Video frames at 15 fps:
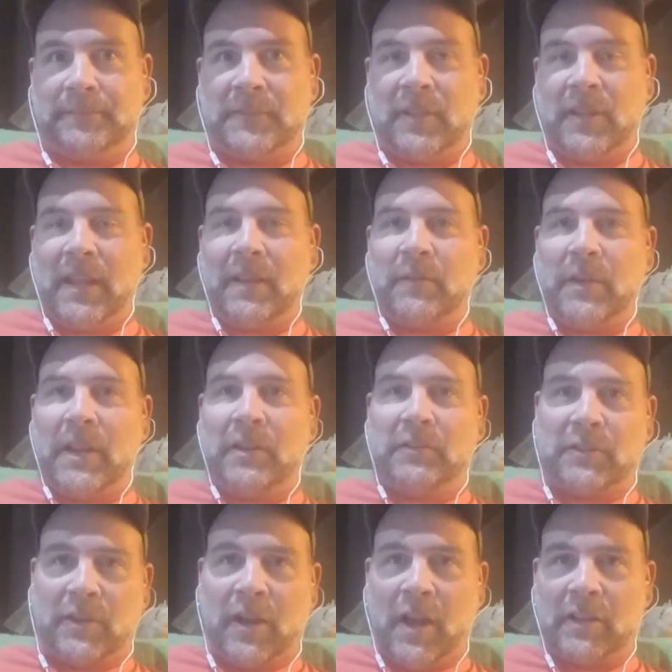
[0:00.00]
So like when I use
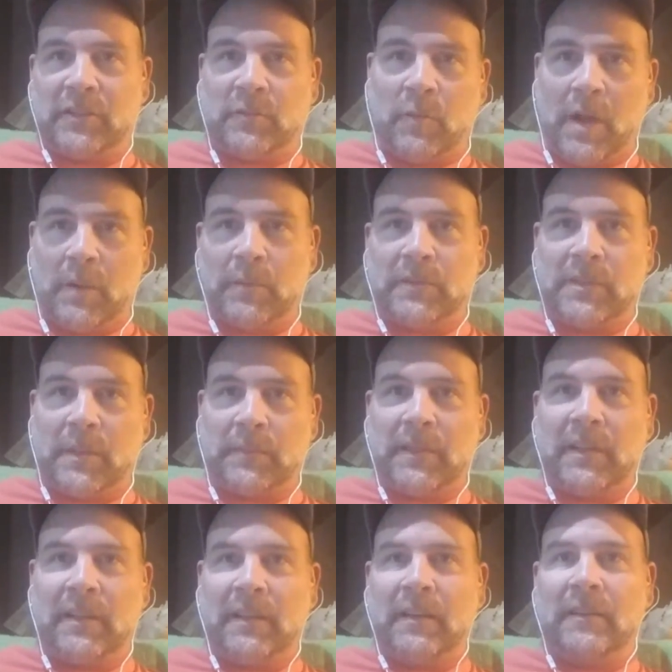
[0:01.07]
a cotton swab or
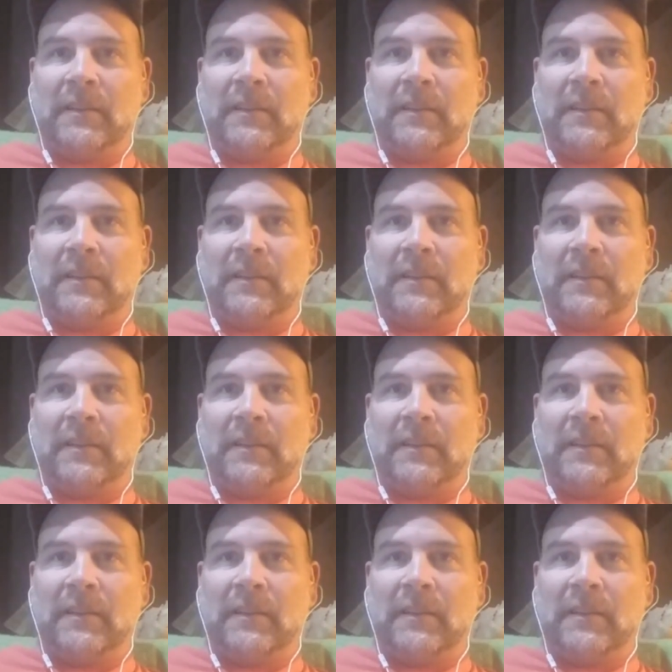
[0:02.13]
something in there